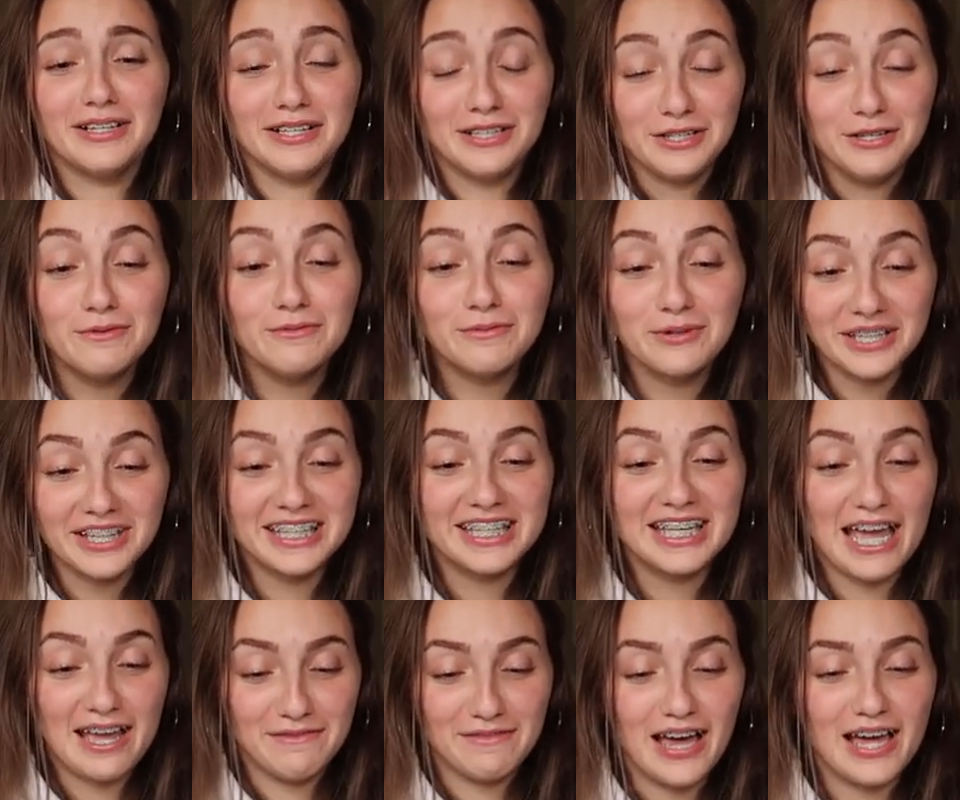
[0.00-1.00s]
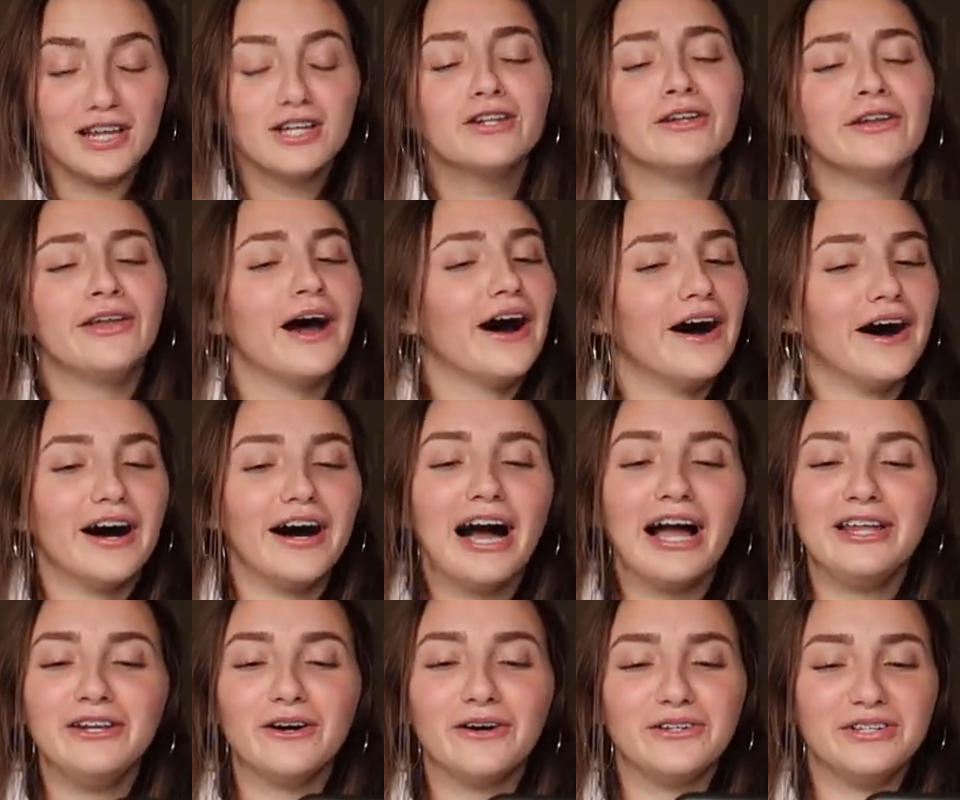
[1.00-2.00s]
You really gave that? No,
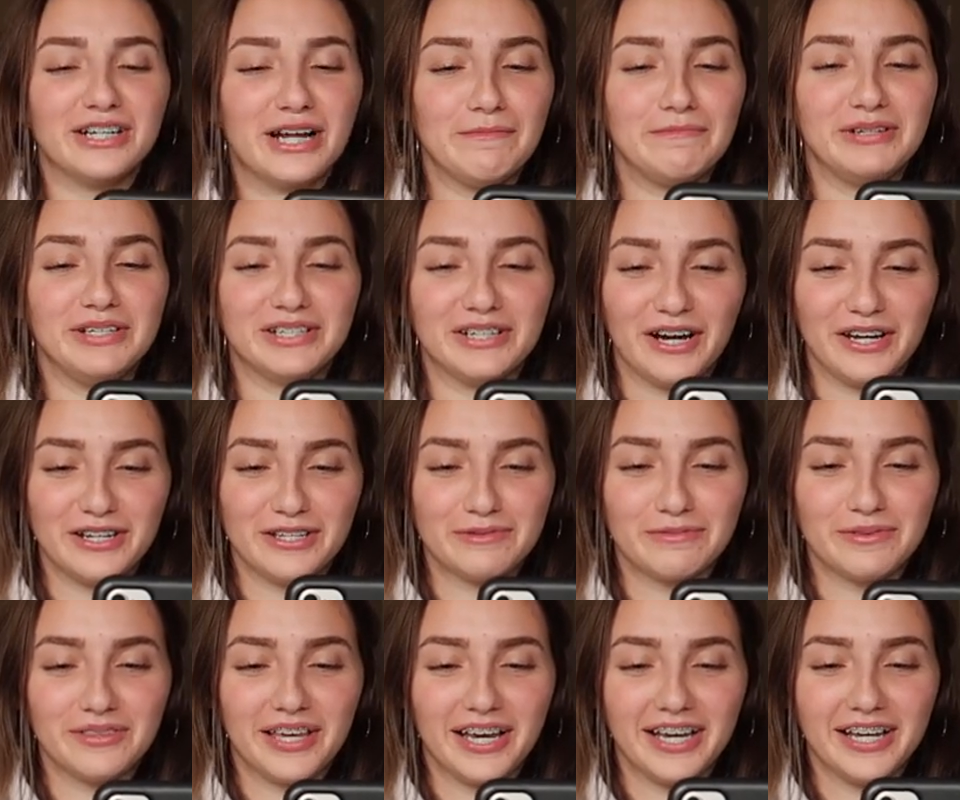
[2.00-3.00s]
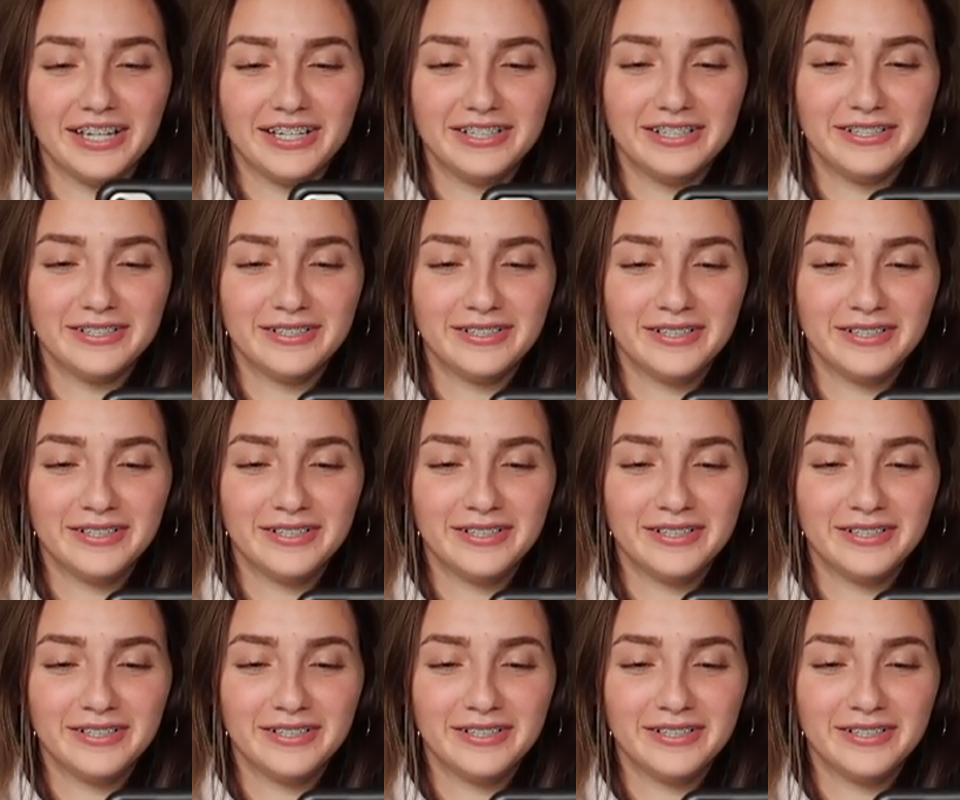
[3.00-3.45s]
I know you're not being honest with that.